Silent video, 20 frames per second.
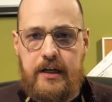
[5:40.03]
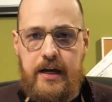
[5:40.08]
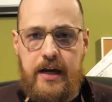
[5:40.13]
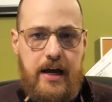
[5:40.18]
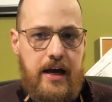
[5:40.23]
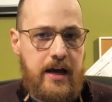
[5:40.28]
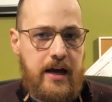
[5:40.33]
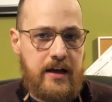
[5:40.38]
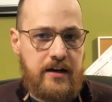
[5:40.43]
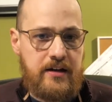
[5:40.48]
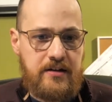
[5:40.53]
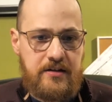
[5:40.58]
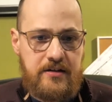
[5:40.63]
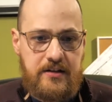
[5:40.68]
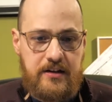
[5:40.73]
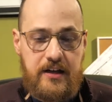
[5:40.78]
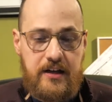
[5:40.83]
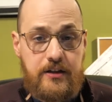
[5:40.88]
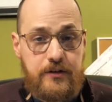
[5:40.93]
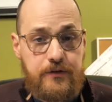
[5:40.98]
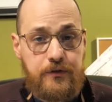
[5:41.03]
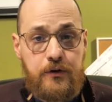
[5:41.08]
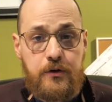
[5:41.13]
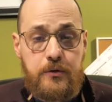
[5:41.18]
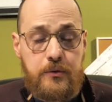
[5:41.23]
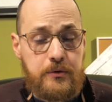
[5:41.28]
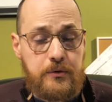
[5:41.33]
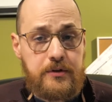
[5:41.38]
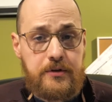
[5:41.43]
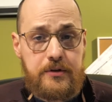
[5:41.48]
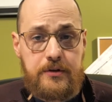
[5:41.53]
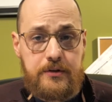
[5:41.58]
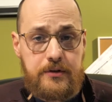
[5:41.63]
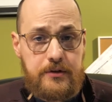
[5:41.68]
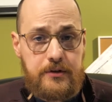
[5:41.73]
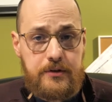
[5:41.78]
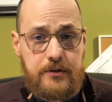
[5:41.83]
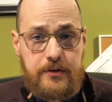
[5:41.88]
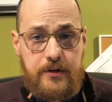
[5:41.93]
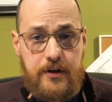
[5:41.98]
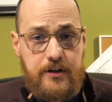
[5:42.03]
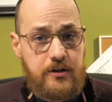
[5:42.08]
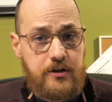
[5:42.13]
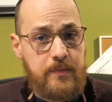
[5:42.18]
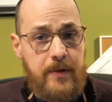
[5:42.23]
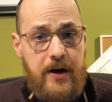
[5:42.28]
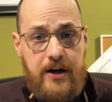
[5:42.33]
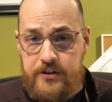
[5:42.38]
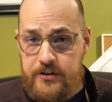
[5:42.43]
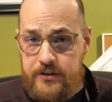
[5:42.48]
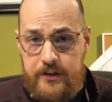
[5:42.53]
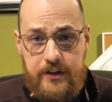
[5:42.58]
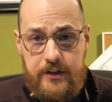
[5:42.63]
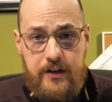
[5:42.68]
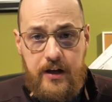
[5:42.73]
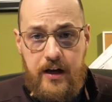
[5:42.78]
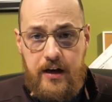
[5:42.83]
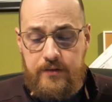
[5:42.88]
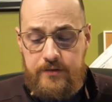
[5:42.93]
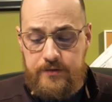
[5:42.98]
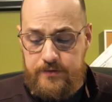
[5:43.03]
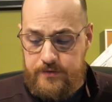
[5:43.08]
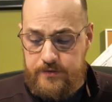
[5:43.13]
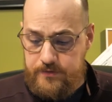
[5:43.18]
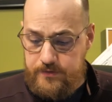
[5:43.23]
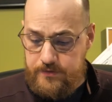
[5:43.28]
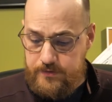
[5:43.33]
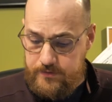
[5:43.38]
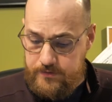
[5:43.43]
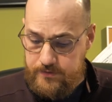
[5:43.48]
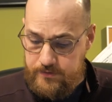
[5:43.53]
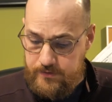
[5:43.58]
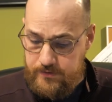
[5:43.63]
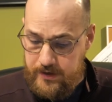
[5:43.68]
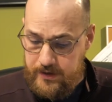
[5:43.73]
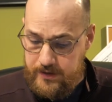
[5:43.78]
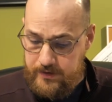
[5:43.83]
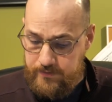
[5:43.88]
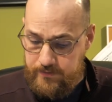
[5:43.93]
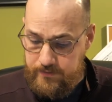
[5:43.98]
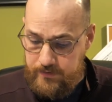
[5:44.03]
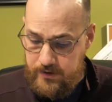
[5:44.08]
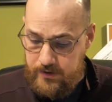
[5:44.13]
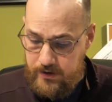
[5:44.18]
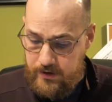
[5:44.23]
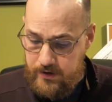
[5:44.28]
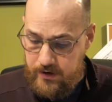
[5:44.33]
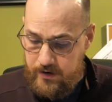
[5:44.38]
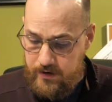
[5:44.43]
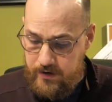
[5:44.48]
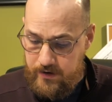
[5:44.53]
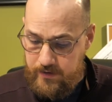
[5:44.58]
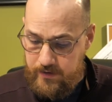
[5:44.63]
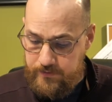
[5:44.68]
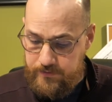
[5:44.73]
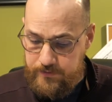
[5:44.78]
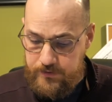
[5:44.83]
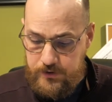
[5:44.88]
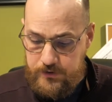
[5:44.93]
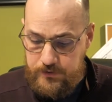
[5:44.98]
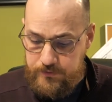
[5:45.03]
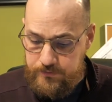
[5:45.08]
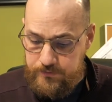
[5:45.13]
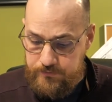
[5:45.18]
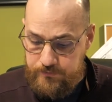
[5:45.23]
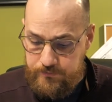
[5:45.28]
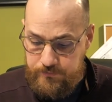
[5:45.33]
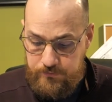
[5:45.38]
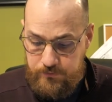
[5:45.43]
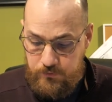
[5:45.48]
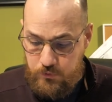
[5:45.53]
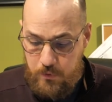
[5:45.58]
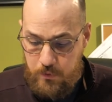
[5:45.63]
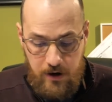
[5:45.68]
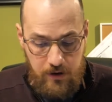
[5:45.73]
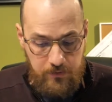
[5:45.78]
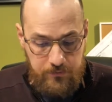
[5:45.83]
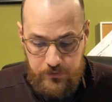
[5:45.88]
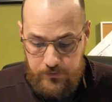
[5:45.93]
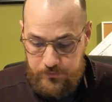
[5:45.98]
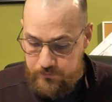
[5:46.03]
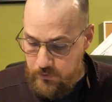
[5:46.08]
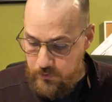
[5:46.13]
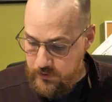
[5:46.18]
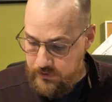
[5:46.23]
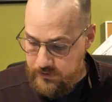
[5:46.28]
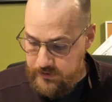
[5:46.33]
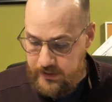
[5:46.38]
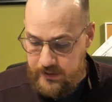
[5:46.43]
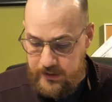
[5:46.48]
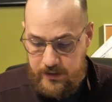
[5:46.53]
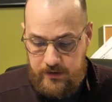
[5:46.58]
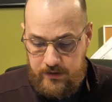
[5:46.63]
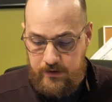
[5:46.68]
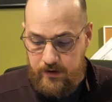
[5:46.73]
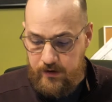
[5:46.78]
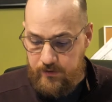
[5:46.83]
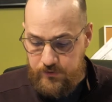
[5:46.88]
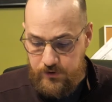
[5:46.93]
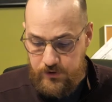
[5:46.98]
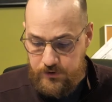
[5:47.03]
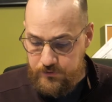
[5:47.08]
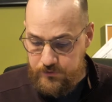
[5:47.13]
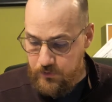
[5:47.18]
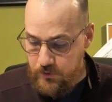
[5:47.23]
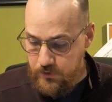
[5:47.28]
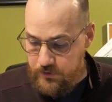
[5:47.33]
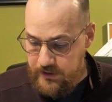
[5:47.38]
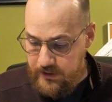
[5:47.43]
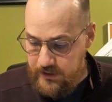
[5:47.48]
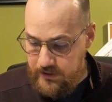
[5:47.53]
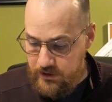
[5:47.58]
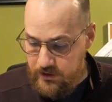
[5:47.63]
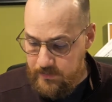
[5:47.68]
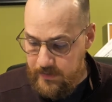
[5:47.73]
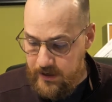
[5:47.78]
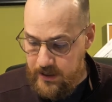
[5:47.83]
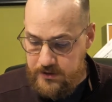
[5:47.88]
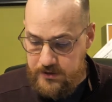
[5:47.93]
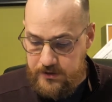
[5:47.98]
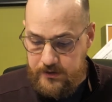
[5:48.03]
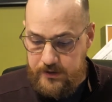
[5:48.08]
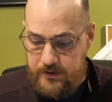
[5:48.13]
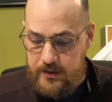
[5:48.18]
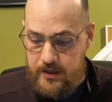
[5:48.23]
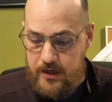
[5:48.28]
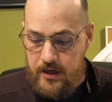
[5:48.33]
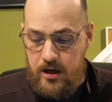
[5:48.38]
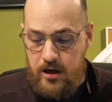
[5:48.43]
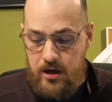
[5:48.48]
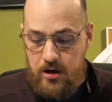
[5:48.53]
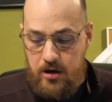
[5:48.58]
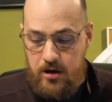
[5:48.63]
and its fruits, especially love, right? Uh, verse 12 through 14 and verse 14 especially